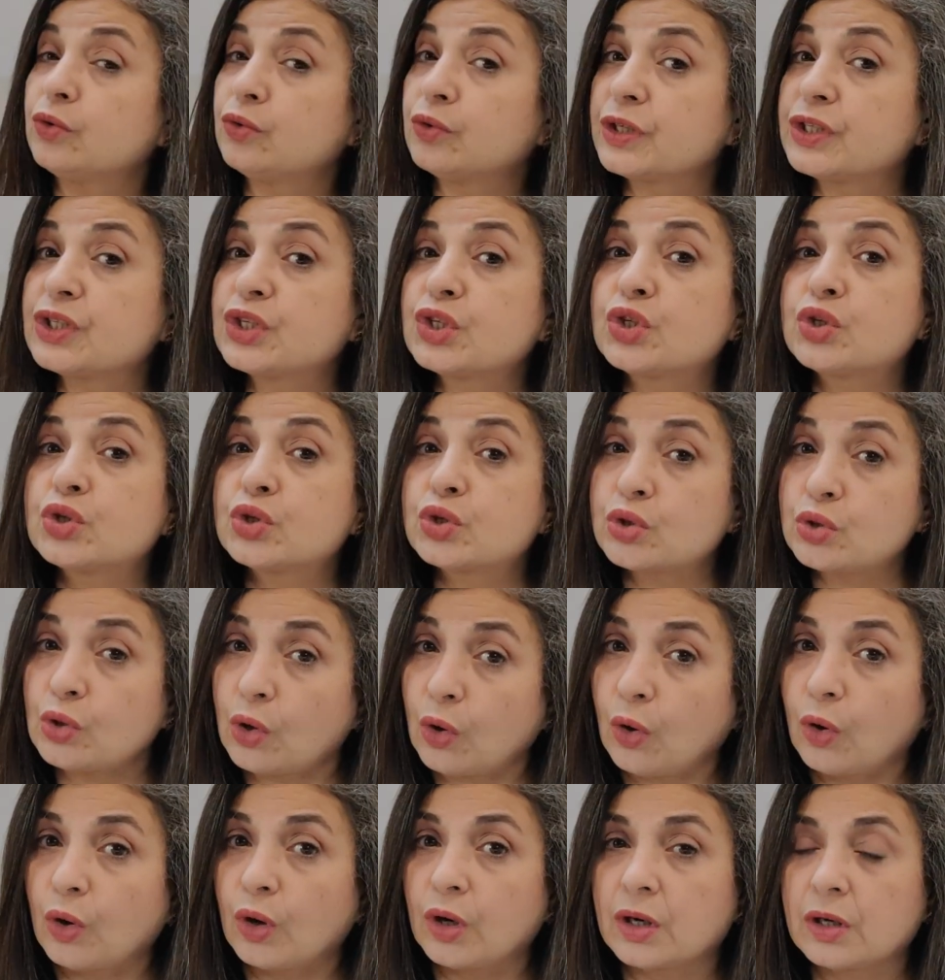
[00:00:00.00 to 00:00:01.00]

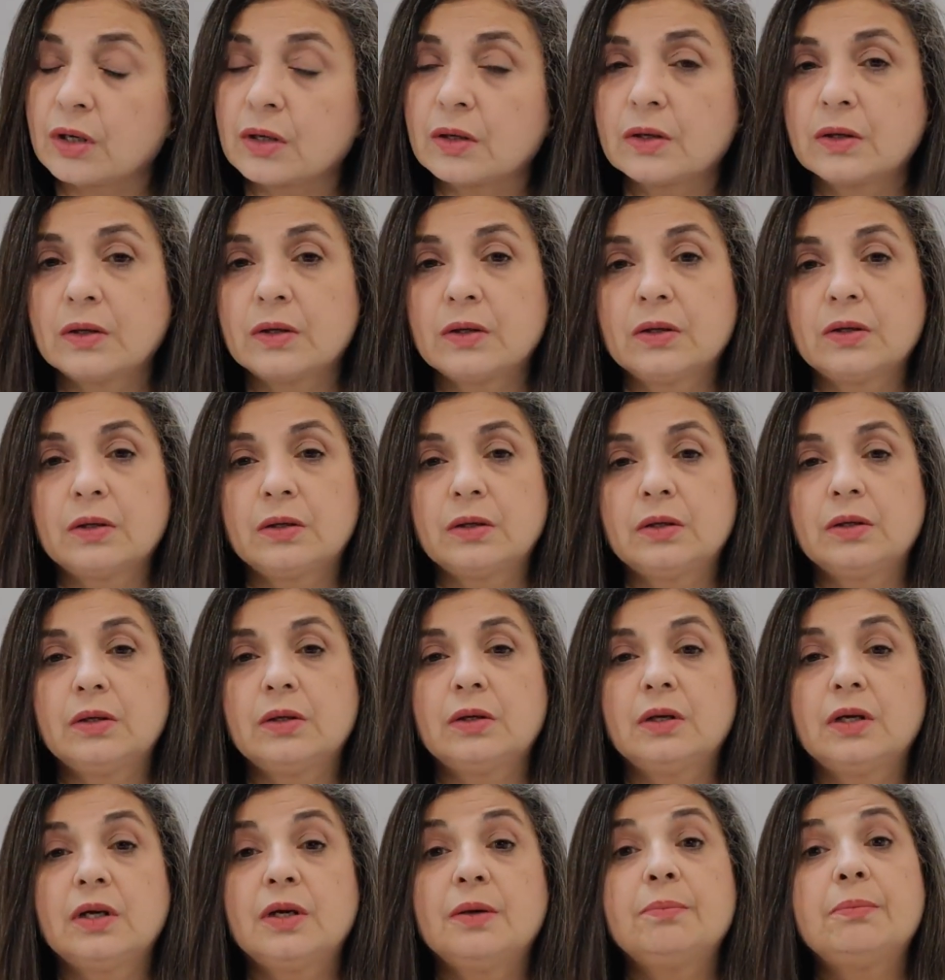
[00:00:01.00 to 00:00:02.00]
restore
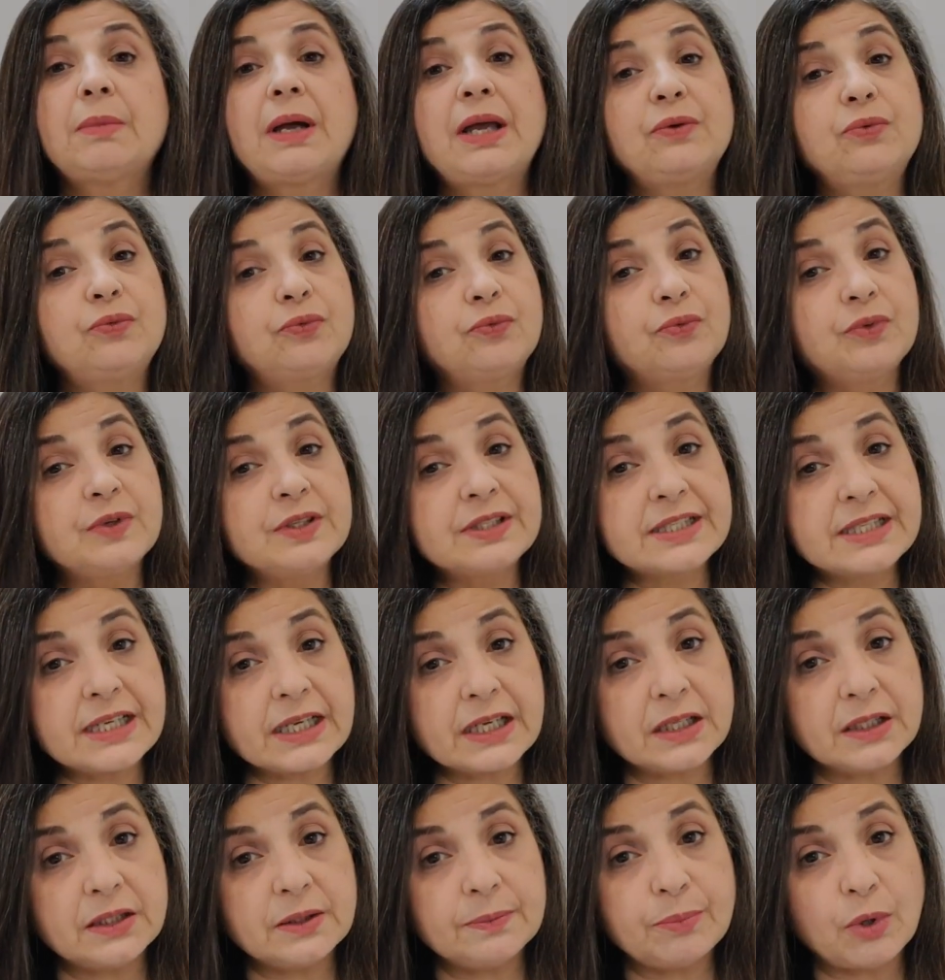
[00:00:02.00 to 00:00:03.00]
my
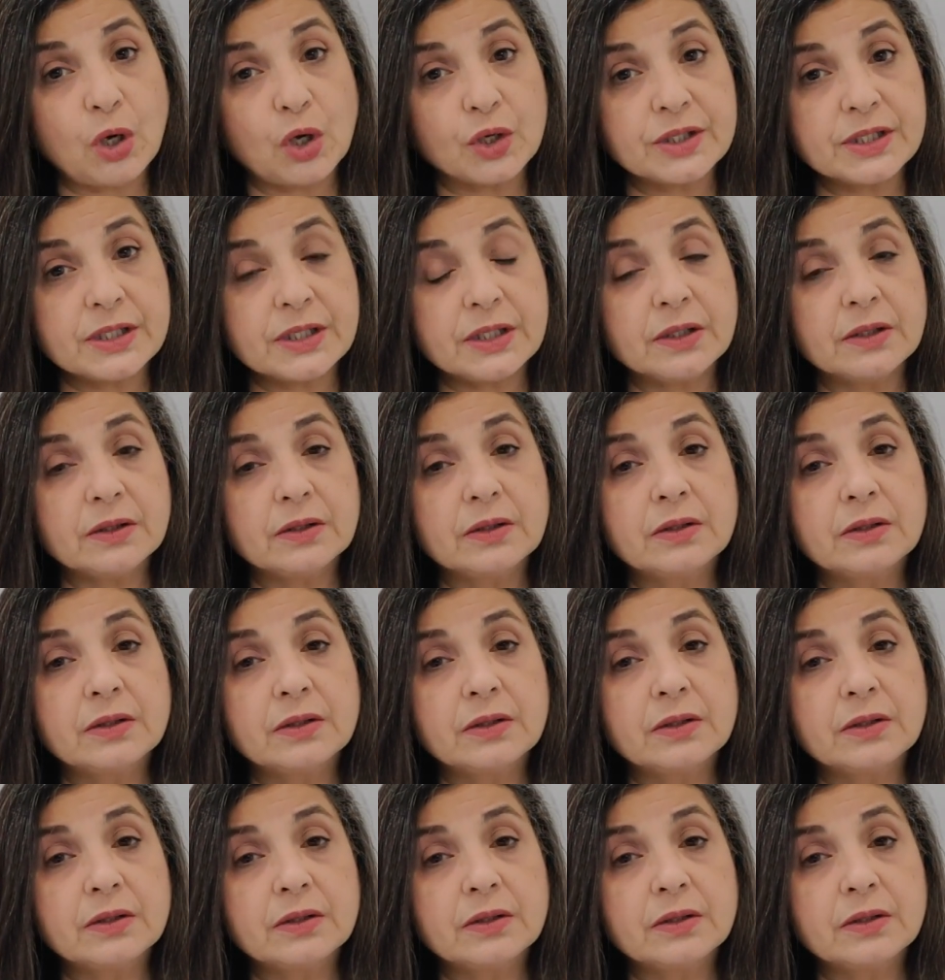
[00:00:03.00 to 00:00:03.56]
physical body,